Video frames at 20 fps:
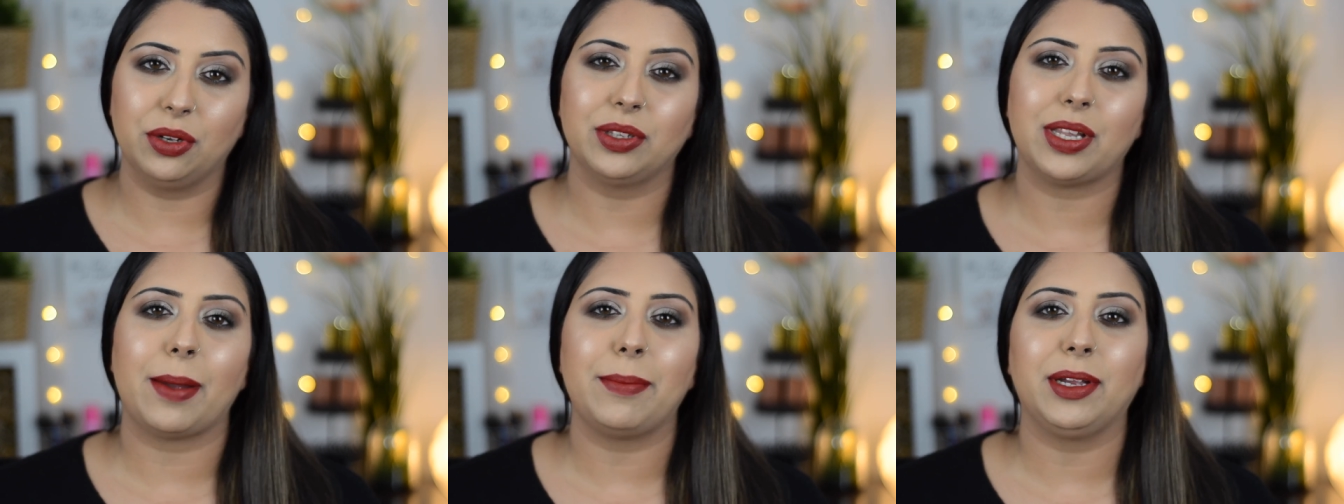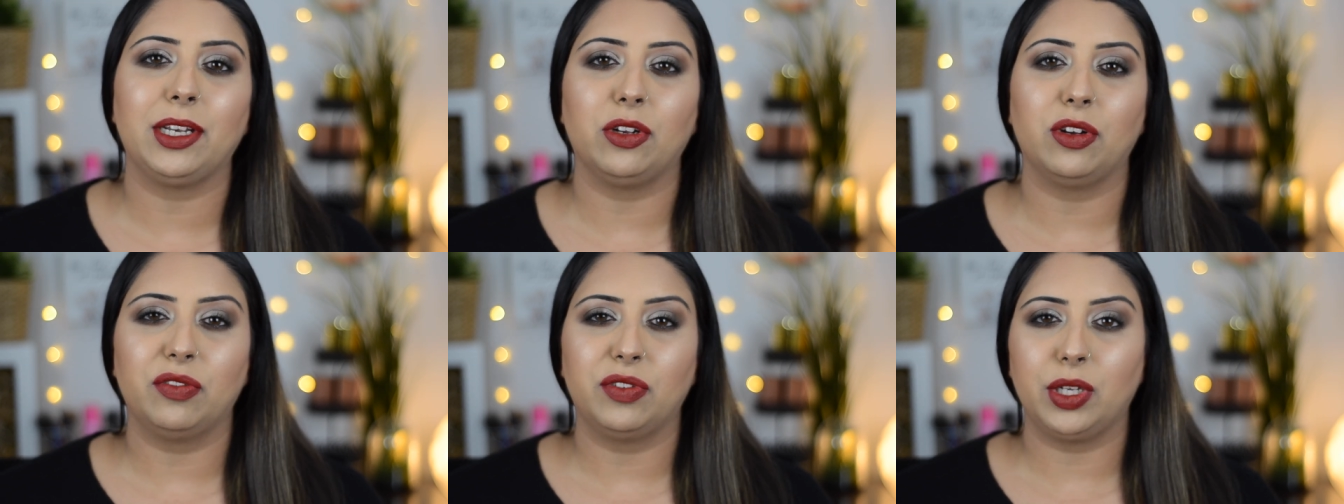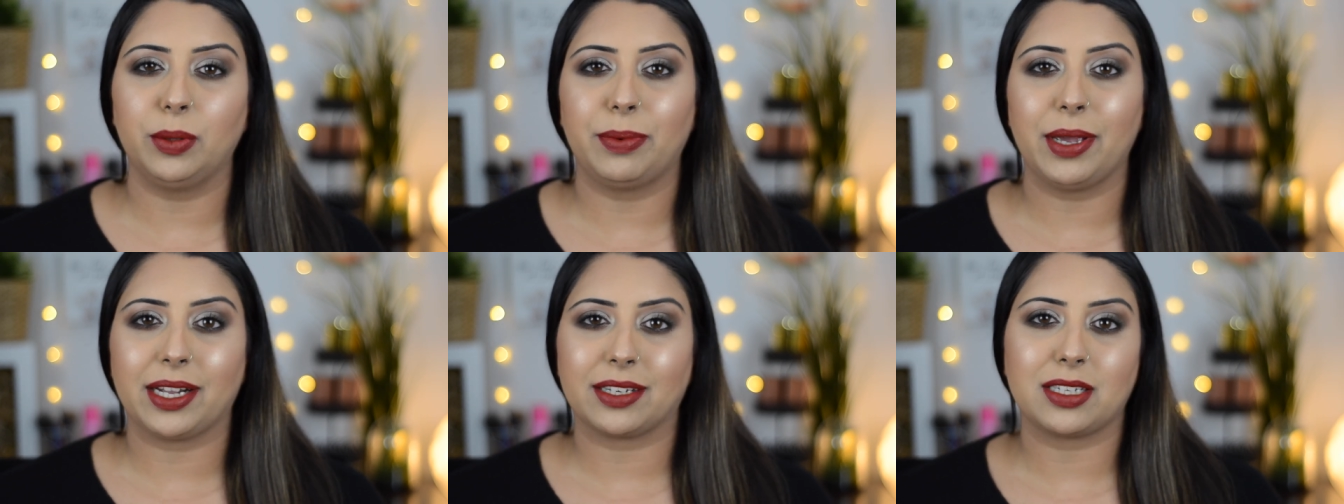Let me know if you
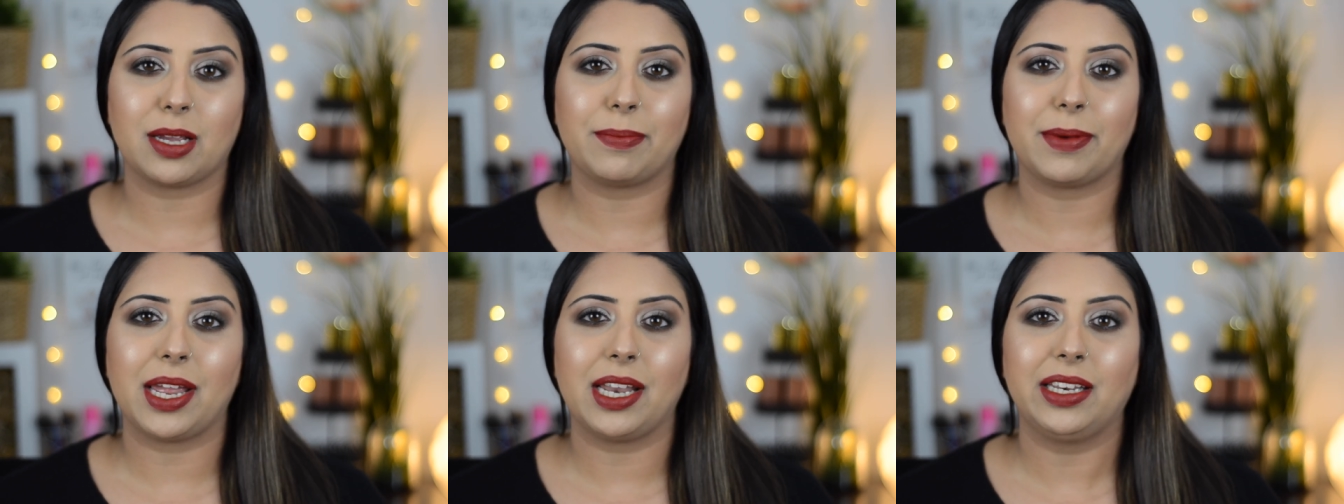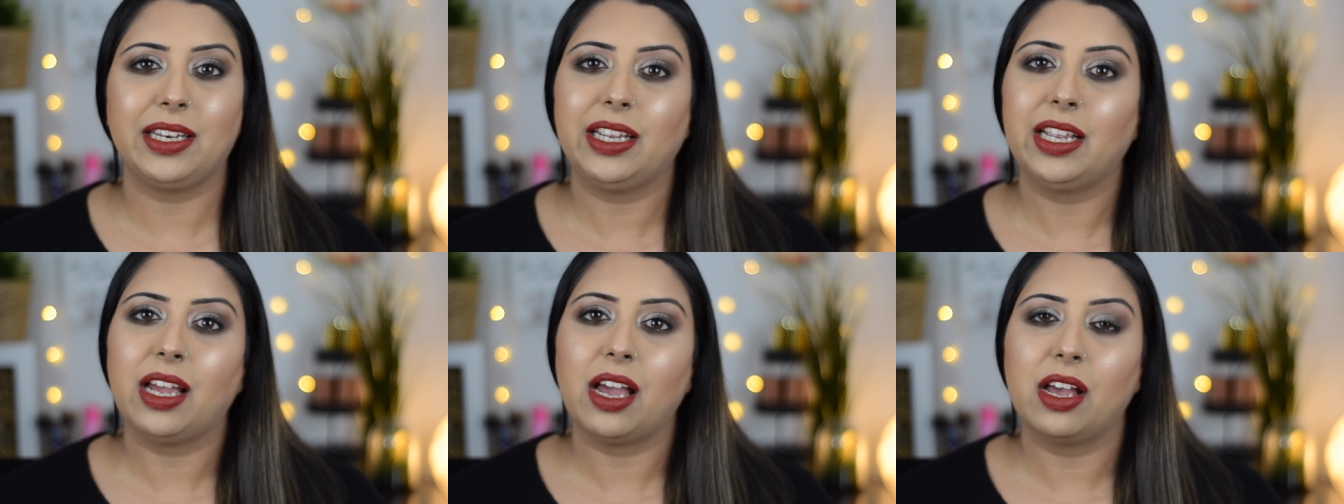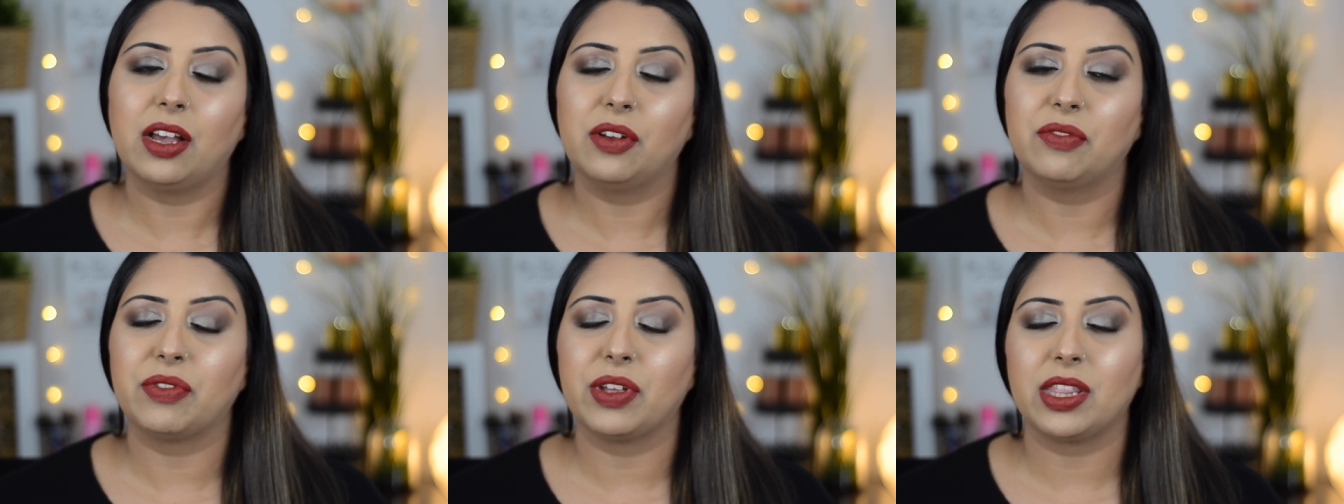picked up any
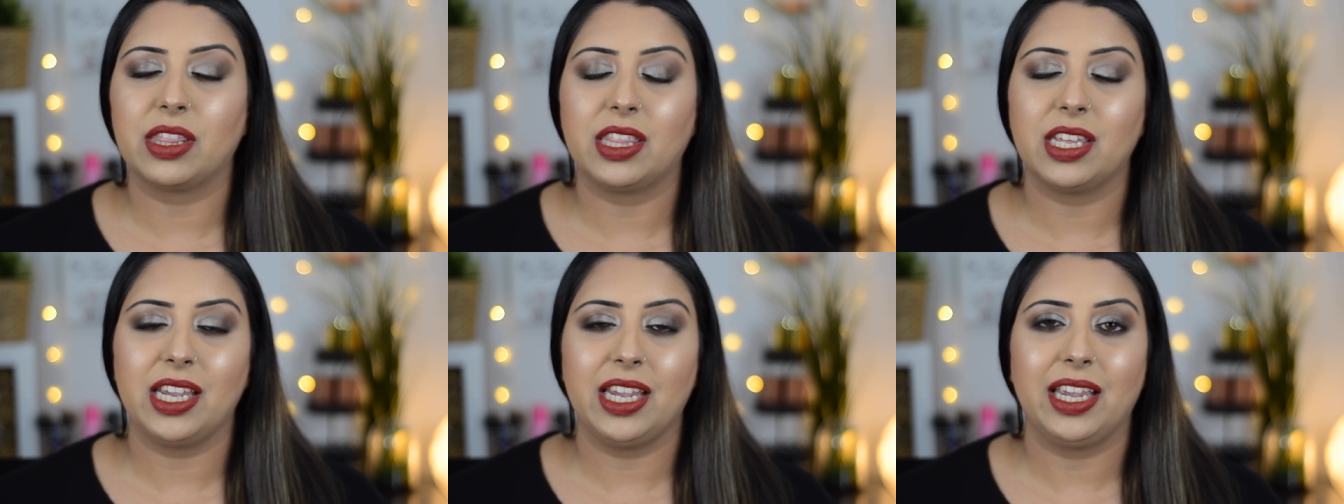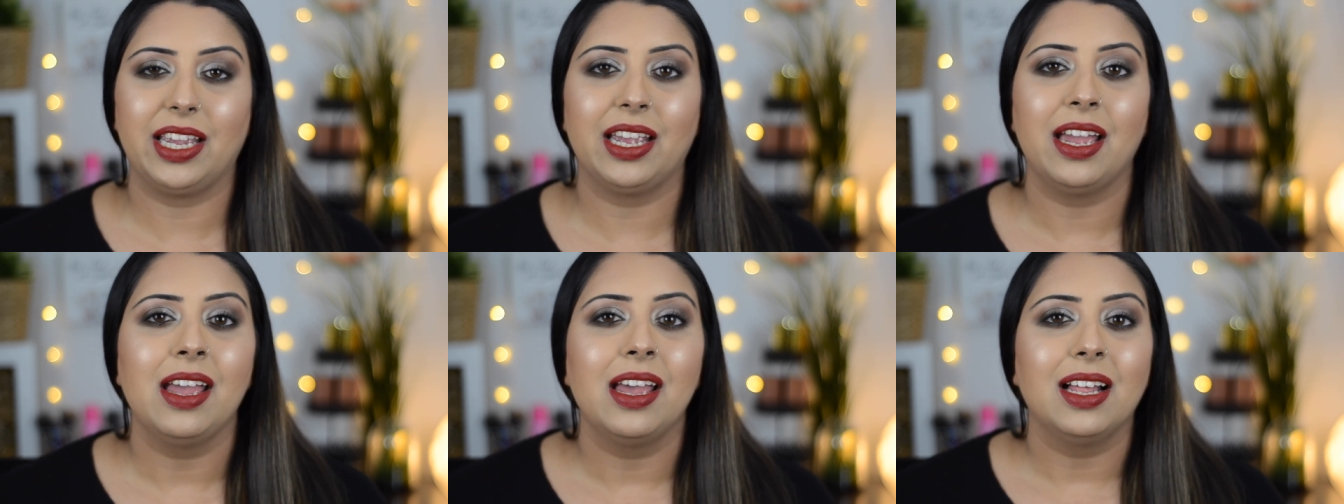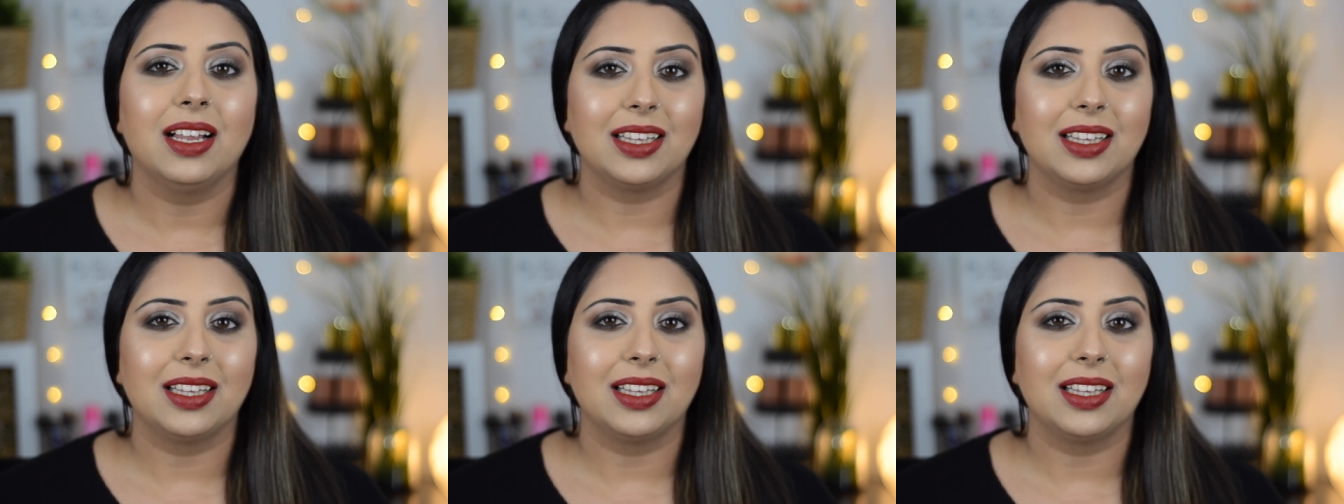of the